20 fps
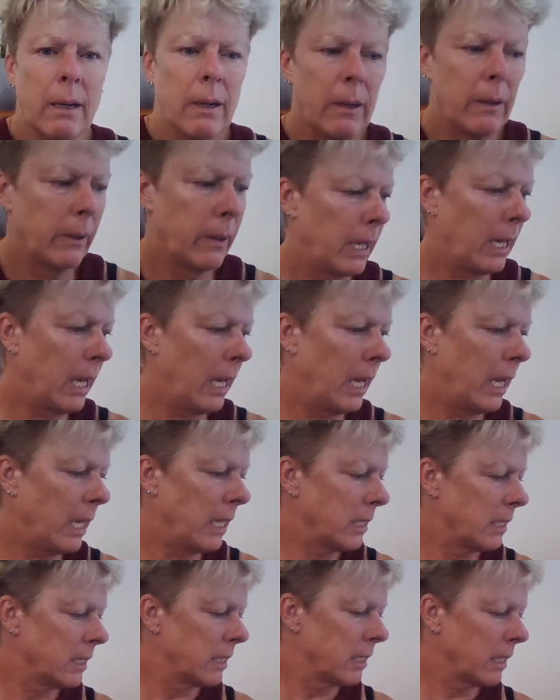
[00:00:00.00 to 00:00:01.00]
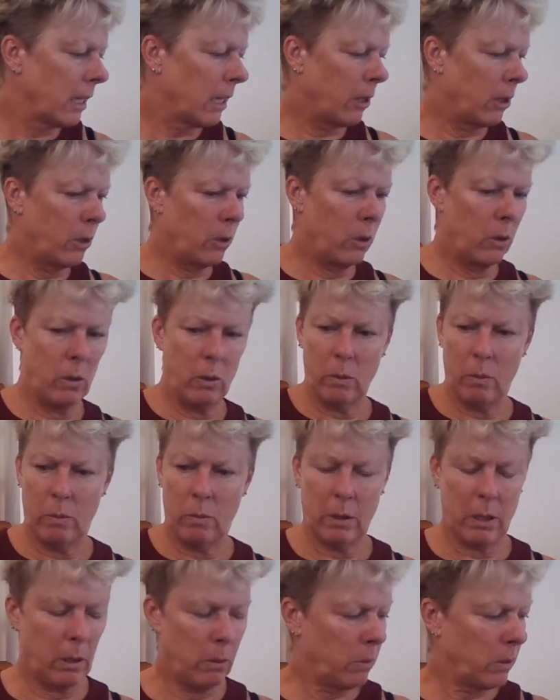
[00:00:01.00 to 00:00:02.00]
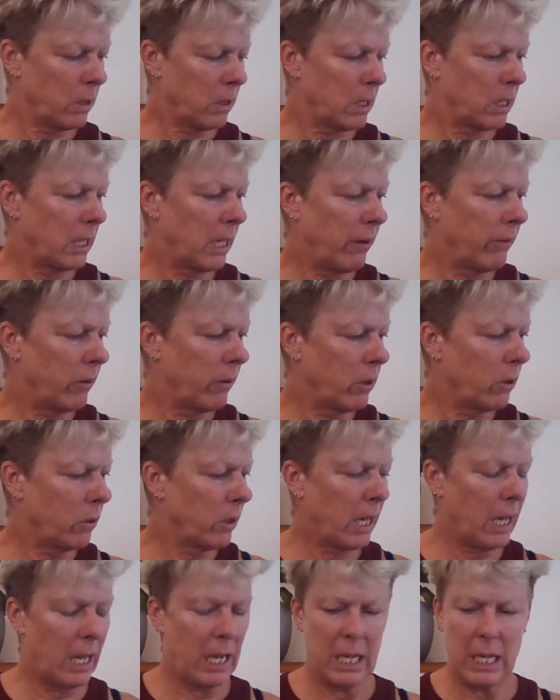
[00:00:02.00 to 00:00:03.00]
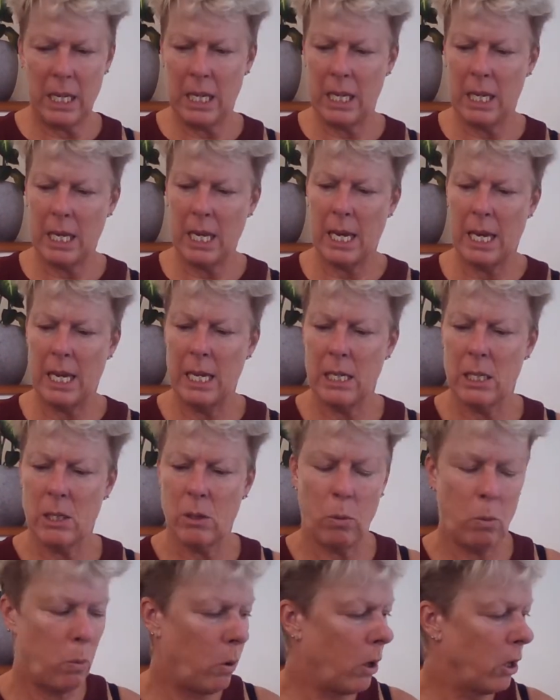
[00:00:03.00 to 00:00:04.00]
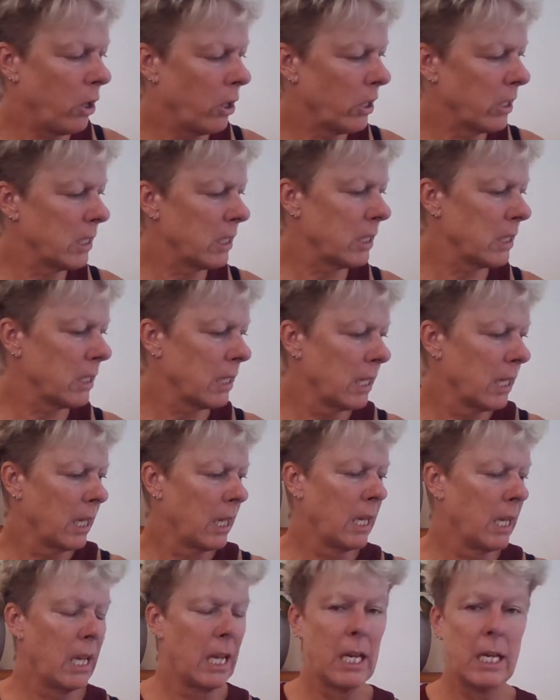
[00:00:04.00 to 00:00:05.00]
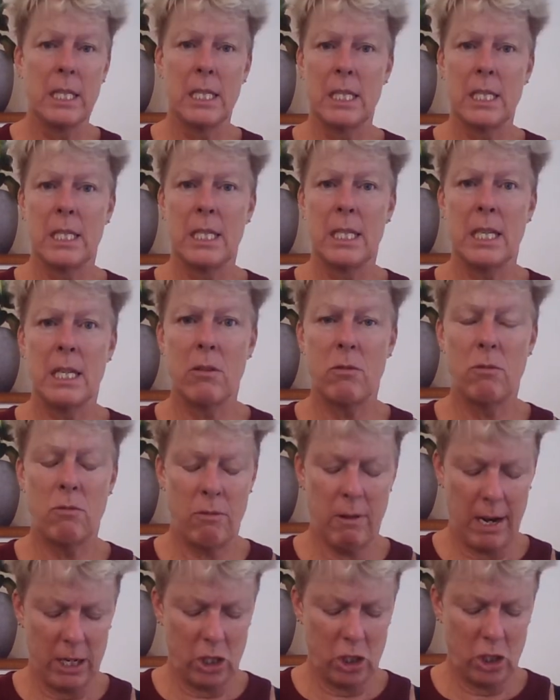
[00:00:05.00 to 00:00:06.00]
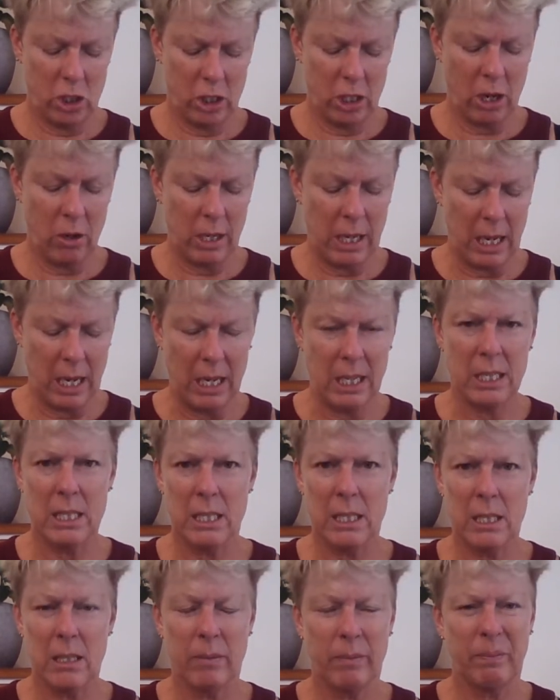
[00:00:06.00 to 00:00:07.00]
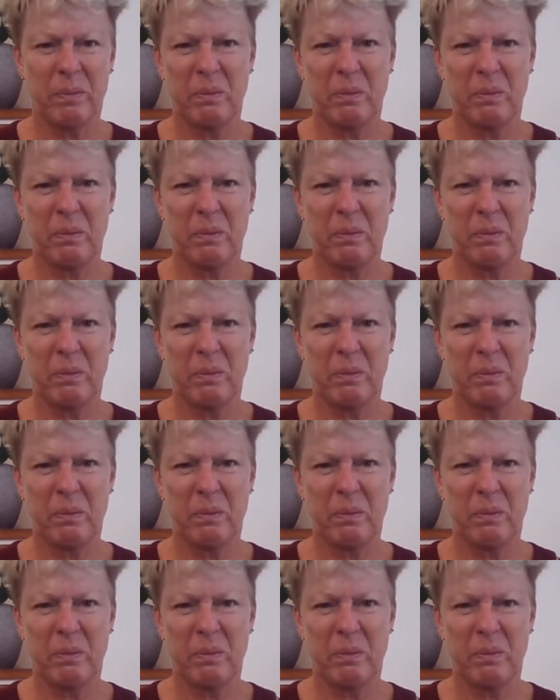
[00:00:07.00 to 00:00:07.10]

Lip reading: Okay, so what I want to have a look at yet was, did Russia, so yes,